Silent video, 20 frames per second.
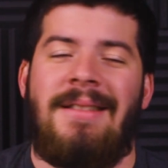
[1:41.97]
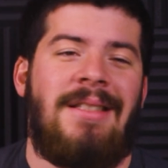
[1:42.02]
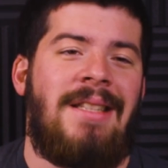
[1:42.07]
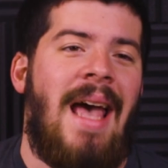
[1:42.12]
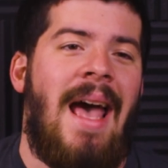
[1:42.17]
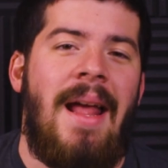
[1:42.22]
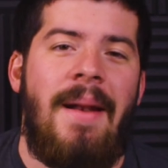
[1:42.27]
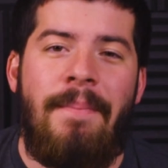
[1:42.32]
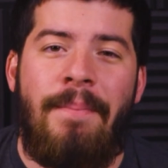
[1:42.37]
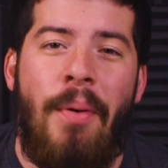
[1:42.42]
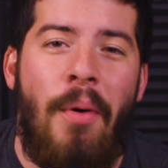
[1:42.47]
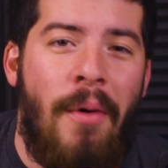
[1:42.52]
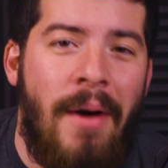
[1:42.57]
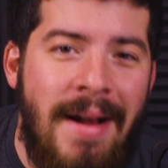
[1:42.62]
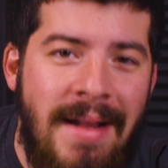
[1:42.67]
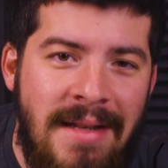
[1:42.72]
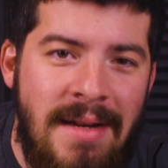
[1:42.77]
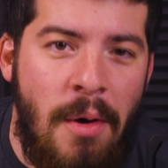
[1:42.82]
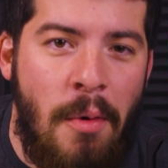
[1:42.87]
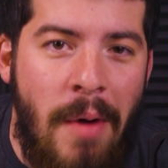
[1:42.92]
10
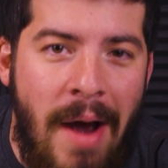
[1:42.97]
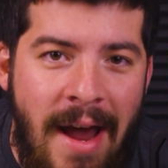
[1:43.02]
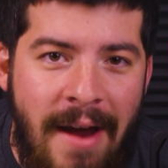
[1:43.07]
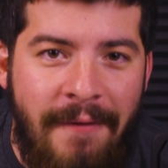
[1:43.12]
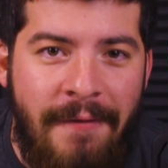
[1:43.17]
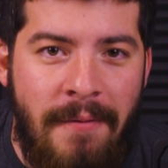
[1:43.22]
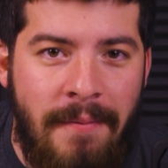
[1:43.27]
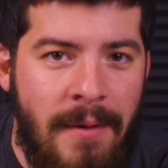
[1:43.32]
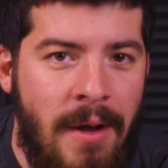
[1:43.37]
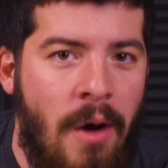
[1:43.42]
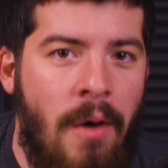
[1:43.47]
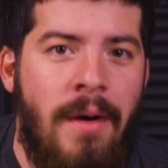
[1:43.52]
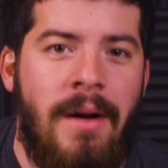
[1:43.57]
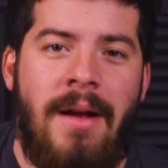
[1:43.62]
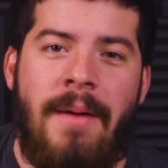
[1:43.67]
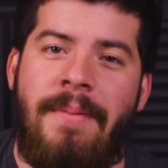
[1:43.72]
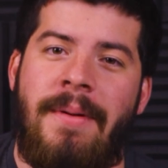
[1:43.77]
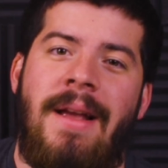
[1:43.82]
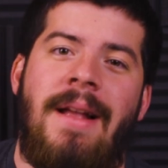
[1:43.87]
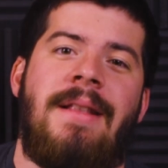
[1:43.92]
points away from
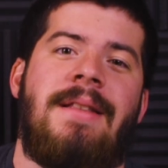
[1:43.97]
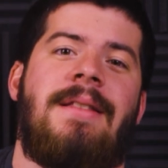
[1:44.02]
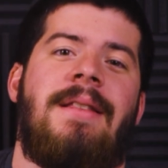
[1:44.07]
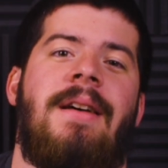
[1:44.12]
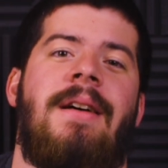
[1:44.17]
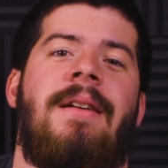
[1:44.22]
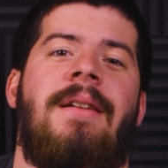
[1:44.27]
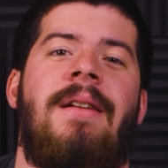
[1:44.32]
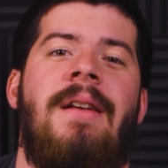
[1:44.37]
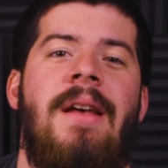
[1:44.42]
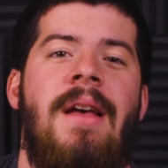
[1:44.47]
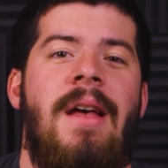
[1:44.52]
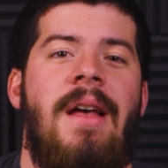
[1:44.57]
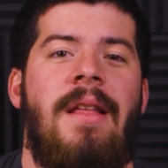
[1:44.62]
going up against the